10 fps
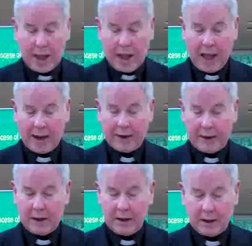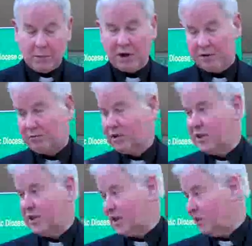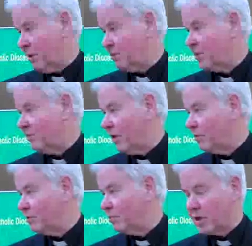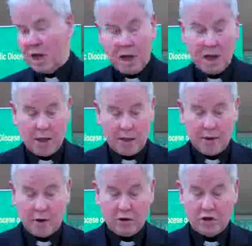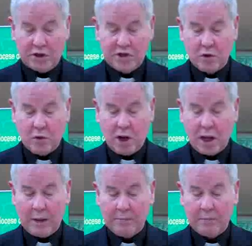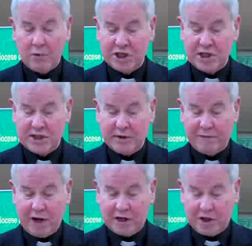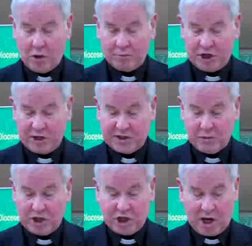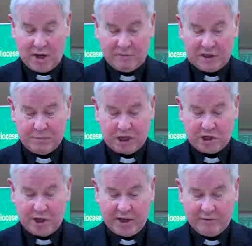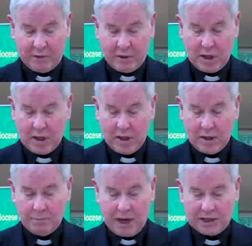The successor perhaps in Phillips, but the Oratory School, which he said fell under the objects to which I have especially given my